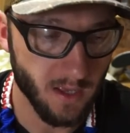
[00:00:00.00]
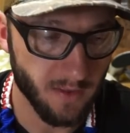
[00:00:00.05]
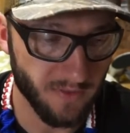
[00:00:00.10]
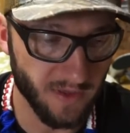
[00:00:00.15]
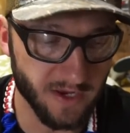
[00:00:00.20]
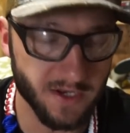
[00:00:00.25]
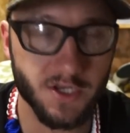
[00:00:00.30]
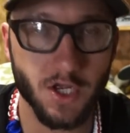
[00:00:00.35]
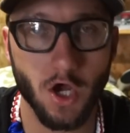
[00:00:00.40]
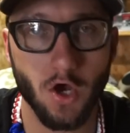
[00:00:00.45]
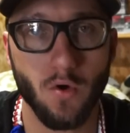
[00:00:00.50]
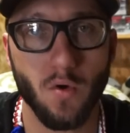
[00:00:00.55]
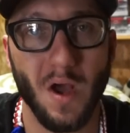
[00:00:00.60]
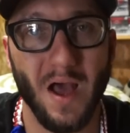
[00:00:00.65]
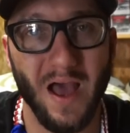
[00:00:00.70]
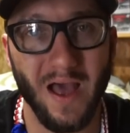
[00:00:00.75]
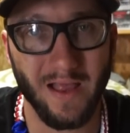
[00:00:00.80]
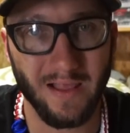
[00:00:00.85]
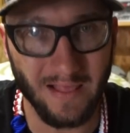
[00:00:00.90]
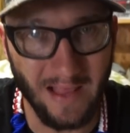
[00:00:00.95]
They don't
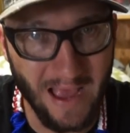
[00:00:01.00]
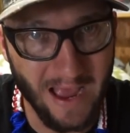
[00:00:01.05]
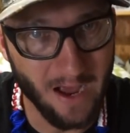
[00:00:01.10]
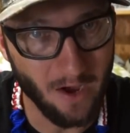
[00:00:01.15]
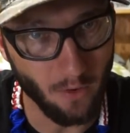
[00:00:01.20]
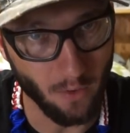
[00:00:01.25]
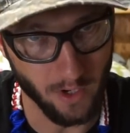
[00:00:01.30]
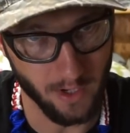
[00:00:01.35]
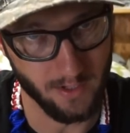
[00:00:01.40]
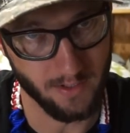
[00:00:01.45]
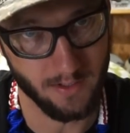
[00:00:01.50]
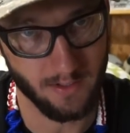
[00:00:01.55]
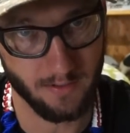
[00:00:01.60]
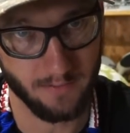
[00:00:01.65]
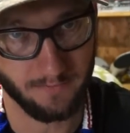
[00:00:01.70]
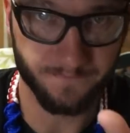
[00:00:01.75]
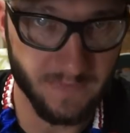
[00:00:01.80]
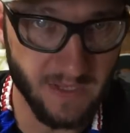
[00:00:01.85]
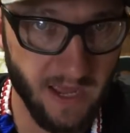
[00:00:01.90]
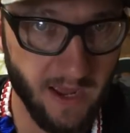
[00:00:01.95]
allow
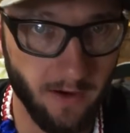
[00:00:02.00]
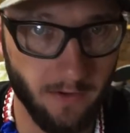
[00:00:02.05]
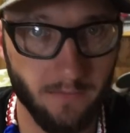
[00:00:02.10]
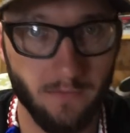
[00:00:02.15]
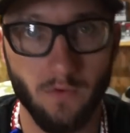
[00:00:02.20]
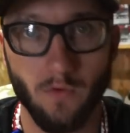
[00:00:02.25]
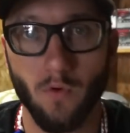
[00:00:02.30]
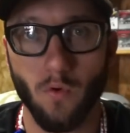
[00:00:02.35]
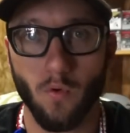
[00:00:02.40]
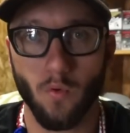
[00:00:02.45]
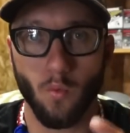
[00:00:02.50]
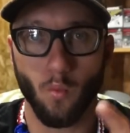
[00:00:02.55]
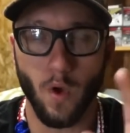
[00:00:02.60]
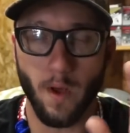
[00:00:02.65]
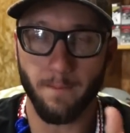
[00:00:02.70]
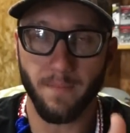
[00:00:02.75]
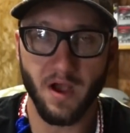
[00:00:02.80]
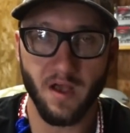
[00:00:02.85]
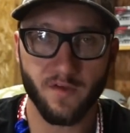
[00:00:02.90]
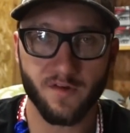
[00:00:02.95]
it. Now,
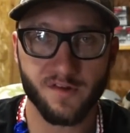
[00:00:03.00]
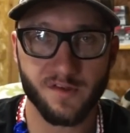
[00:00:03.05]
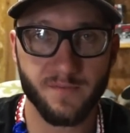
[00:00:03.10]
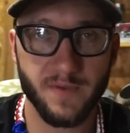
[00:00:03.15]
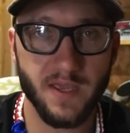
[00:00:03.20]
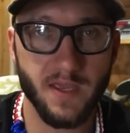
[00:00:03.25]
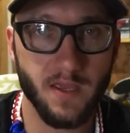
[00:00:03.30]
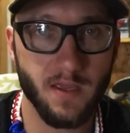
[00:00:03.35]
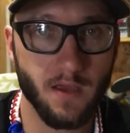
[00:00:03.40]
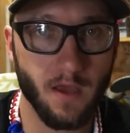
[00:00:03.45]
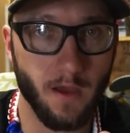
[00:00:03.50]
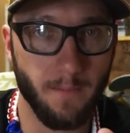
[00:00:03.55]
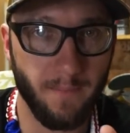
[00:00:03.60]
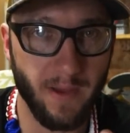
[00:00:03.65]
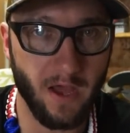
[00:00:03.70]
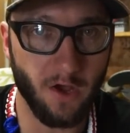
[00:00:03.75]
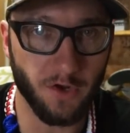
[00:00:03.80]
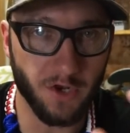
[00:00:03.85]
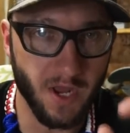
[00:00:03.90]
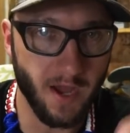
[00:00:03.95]
what bothers me
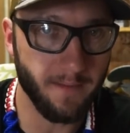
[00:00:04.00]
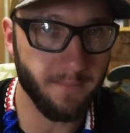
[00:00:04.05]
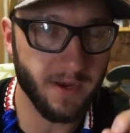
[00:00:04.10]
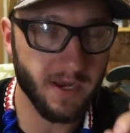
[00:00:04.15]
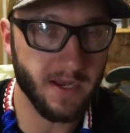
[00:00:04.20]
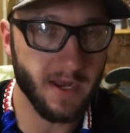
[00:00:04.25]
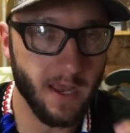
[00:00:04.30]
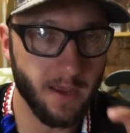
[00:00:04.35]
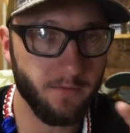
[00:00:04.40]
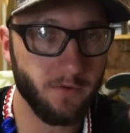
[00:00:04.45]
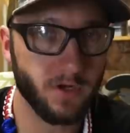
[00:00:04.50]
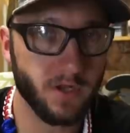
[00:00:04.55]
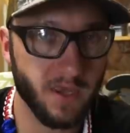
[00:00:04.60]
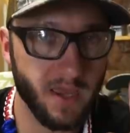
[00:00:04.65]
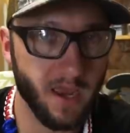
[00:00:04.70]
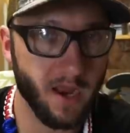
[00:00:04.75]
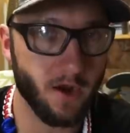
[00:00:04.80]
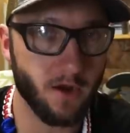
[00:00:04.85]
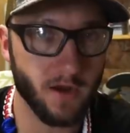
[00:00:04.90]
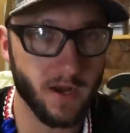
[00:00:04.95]
about not being able to
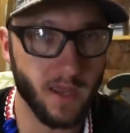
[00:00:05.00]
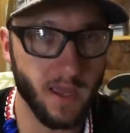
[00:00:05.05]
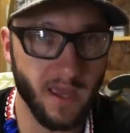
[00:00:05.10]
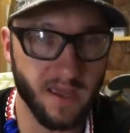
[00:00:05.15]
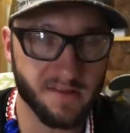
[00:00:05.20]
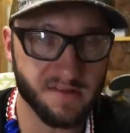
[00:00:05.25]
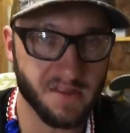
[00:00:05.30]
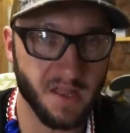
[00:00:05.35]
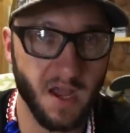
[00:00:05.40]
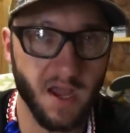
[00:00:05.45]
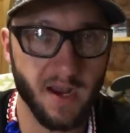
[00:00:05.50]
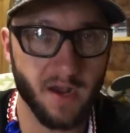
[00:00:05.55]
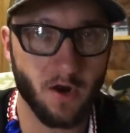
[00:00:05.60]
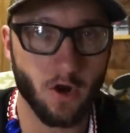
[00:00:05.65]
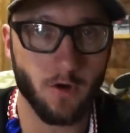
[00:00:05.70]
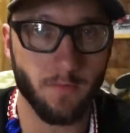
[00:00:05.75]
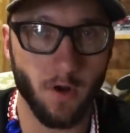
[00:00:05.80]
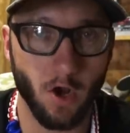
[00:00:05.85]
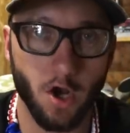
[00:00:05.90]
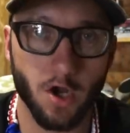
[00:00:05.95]
carry a
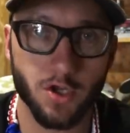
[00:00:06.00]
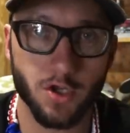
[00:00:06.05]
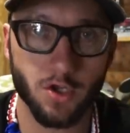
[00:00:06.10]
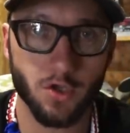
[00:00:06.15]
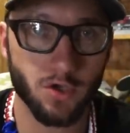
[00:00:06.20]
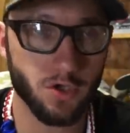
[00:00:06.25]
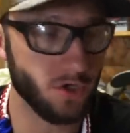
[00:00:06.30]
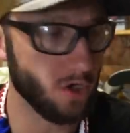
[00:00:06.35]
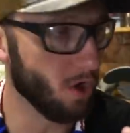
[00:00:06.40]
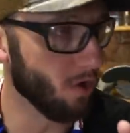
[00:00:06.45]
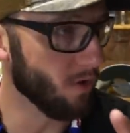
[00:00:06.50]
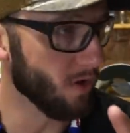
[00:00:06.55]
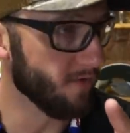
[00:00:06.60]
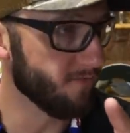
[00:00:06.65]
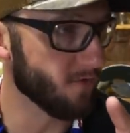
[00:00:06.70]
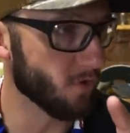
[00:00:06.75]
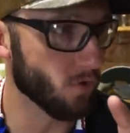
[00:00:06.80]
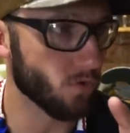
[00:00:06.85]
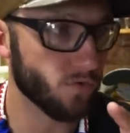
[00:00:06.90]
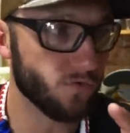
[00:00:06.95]
sidearm on you, you know, if
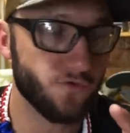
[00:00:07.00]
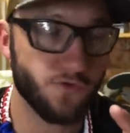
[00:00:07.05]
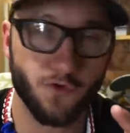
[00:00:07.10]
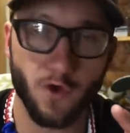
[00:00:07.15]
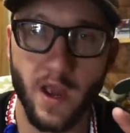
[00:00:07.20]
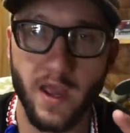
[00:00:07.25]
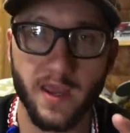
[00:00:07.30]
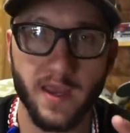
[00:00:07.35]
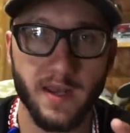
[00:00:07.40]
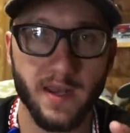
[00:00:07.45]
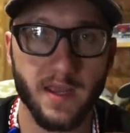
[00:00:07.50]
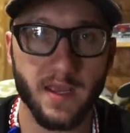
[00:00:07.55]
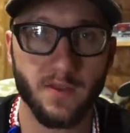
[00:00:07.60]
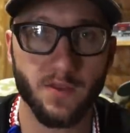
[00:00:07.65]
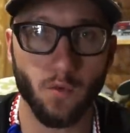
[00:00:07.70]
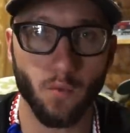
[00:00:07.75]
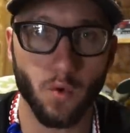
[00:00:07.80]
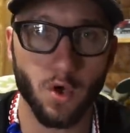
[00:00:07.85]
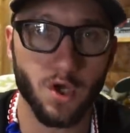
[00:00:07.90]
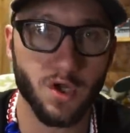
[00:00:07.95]
you're trekking in
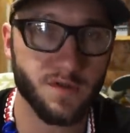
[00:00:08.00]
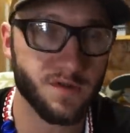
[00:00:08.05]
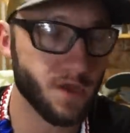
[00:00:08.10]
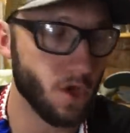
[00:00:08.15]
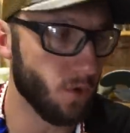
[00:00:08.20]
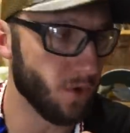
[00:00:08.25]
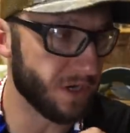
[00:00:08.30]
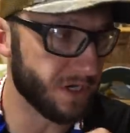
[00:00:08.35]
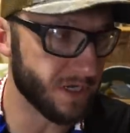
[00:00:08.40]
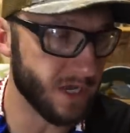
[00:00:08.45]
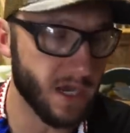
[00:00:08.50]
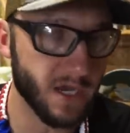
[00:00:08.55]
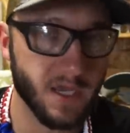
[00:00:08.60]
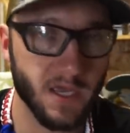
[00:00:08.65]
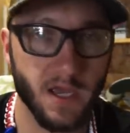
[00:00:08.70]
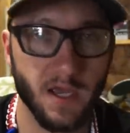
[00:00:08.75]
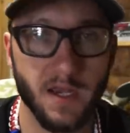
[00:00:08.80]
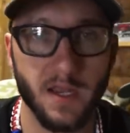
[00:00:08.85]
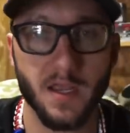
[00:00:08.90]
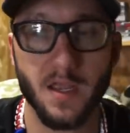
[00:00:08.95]
the woods going duck
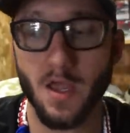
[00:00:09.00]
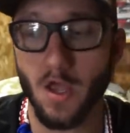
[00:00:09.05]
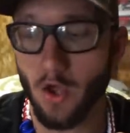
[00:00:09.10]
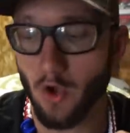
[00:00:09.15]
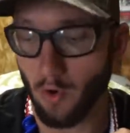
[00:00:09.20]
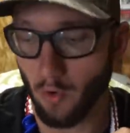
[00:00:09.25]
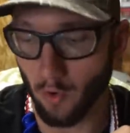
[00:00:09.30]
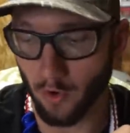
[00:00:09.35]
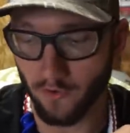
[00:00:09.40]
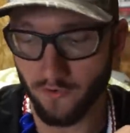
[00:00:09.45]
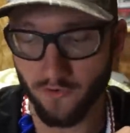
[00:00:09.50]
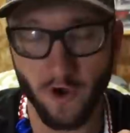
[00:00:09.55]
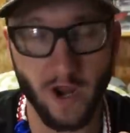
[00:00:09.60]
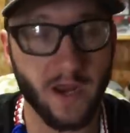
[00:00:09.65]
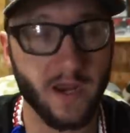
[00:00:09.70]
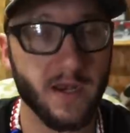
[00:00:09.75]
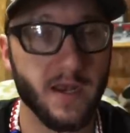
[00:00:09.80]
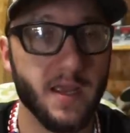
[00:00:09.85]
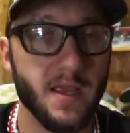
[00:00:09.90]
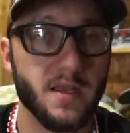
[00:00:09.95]
hunting, or
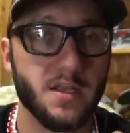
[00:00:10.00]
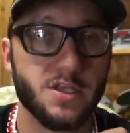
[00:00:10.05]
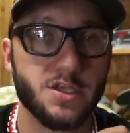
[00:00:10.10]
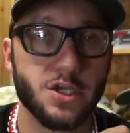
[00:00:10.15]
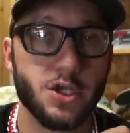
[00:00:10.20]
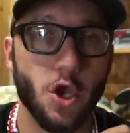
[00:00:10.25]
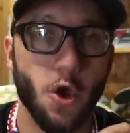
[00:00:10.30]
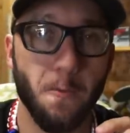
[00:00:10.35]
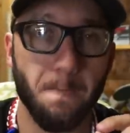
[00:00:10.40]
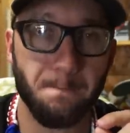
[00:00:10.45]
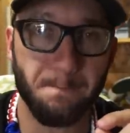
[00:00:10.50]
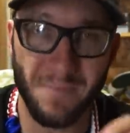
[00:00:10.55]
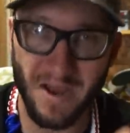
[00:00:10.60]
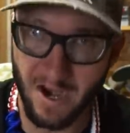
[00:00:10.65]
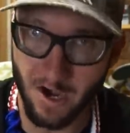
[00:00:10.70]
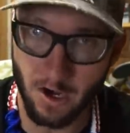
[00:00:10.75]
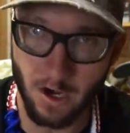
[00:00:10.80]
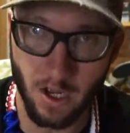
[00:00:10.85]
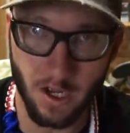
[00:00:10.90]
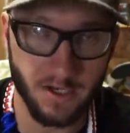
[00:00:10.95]
trekking in to go
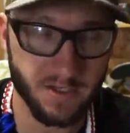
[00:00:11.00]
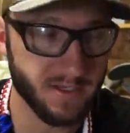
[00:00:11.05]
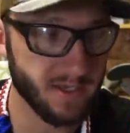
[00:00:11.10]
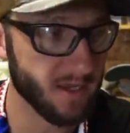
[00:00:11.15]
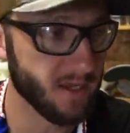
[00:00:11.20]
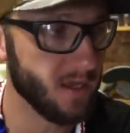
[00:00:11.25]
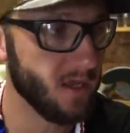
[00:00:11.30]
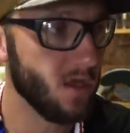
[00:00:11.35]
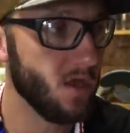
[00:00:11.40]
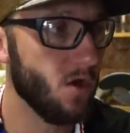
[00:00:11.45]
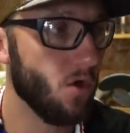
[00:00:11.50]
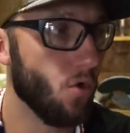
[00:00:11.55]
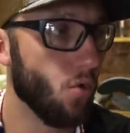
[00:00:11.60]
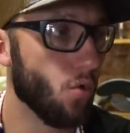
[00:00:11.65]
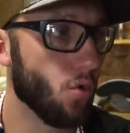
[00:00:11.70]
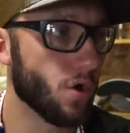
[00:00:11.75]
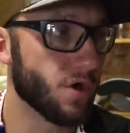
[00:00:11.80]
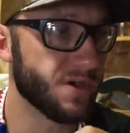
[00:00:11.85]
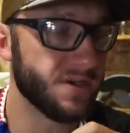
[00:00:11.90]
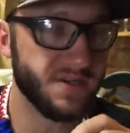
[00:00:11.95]
bear hunting,
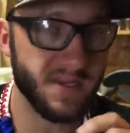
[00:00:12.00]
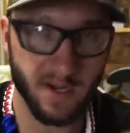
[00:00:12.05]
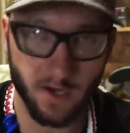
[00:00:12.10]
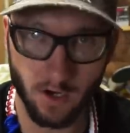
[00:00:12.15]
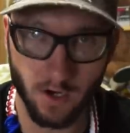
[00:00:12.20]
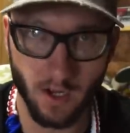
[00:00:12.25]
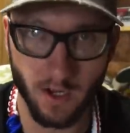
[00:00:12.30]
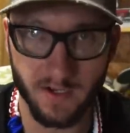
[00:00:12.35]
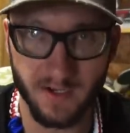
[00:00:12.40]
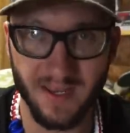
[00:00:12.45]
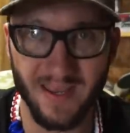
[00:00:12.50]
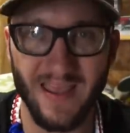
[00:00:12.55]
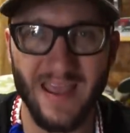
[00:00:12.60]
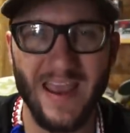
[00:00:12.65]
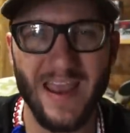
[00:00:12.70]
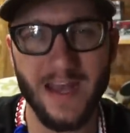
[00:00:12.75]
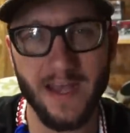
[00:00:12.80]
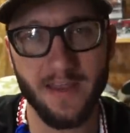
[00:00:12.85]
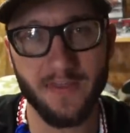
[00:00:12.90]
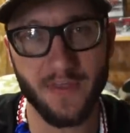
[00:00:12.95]
or deer hunting,
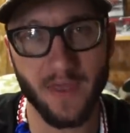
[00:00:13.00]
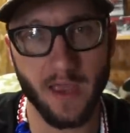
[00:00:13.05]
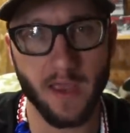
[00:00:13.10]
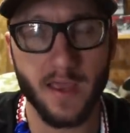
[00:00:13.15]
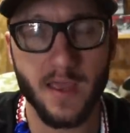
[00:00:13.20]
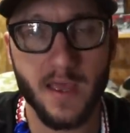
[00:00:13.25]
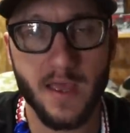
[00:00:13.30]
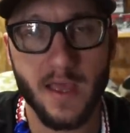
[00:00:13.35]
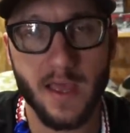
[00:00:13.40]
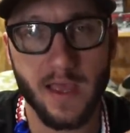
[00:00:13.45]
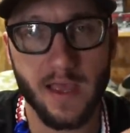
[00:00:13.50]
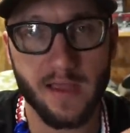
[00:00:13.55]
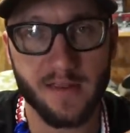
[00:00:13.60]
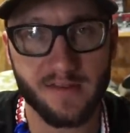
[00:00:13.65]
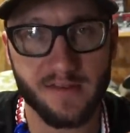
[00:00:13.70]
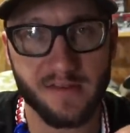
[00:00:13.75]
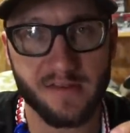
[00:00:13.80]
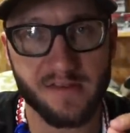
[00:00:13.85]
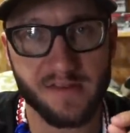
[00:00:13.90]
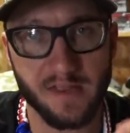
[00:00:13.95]
anything, is
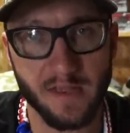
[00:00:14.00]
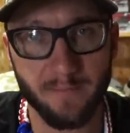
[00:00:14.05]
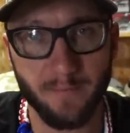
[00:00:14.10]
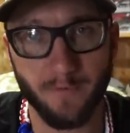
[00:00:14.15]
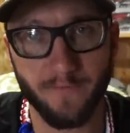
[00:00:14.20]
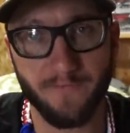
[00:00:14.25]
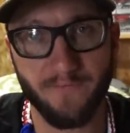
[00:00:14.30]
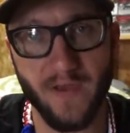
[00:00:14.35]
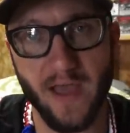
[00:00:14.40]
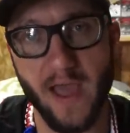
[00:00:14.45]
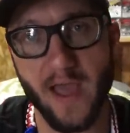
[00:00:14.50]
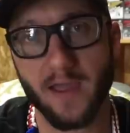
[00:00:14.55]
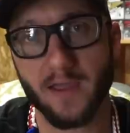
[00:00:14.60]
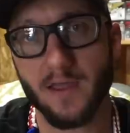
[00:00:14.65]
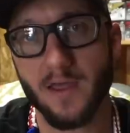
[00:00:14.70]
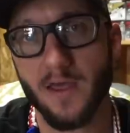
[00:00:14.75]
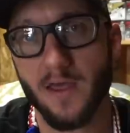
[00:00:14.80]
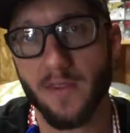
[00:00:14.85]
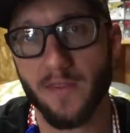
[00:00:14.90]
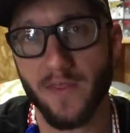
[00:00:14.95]
the simple fact
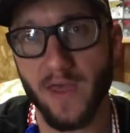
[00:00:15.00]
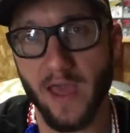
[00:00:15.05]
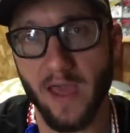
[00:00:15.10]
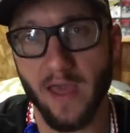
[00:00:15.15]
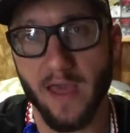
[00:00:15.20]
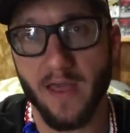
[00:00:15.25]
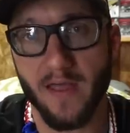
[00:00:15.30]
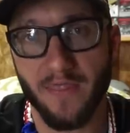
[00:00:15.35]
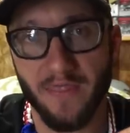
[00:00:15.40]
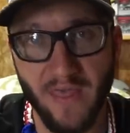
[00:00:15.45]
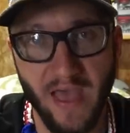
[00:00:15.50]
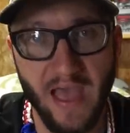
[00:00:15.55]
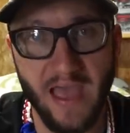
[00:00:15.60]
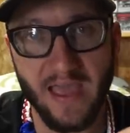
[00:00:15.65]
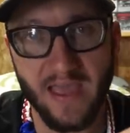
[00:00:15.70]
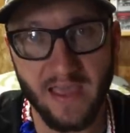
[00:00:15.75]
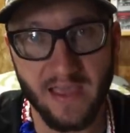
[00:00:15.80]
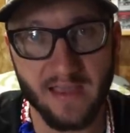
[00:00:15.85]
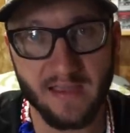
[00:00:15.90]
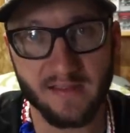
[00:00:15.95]
that
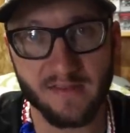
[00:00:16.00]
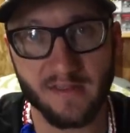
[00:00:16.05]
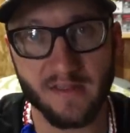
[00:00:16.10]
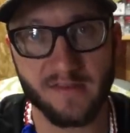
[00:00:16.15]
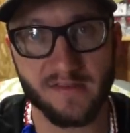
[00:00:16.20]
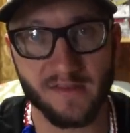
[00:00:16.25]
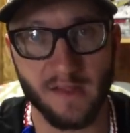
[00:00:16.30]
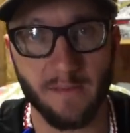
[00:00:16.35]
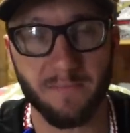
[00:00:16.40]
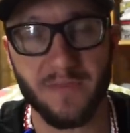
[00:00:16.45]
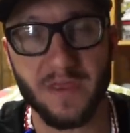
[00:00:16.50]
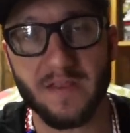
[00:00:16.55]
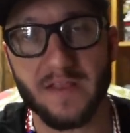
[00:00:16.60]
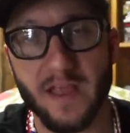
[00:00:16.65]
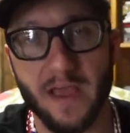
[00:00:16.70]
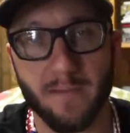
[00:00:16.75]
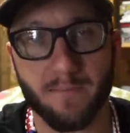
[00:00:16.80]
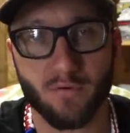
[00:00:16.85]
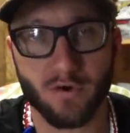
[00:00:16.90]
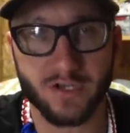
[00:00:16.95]
that is something
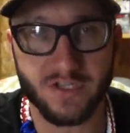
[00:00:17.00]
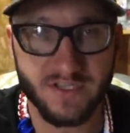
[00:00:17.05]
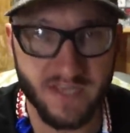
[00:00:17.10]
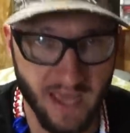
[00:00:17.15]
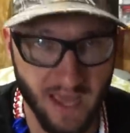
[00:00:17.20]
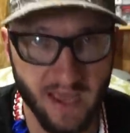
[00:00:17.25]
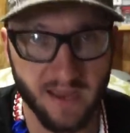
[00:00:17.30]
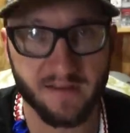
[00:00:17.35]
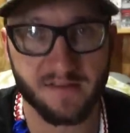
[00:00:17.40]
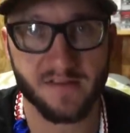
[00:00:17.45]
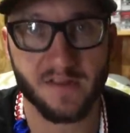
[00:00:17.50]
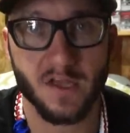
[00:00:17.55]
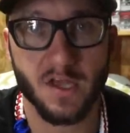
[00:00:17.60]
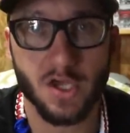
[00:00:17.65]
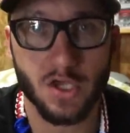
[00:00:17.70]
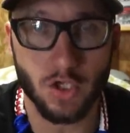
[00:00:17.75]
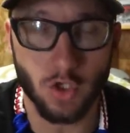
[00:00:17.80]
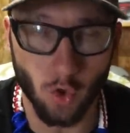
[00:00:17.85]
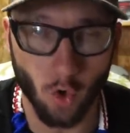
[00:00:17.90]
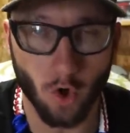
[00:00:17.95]
that protects
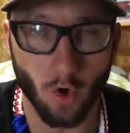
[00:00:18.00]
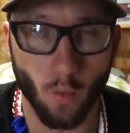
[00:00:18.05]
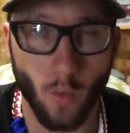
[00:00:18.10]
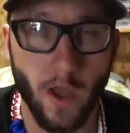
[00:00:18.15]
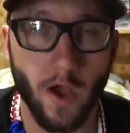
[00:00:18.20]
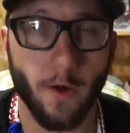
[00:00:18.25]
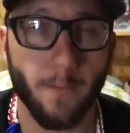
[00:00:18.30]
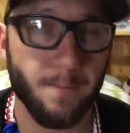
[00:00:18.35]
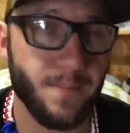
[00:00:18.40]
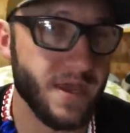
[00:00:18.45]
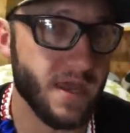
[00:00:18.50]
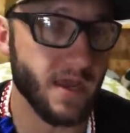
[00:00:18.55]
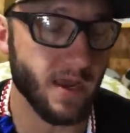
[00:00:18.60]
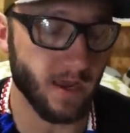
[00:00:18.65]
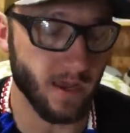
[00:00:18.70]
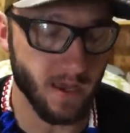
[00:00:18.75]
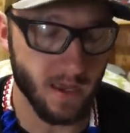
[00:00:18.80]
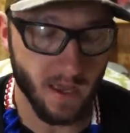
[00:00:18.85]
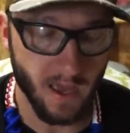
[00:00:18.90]
your well-being.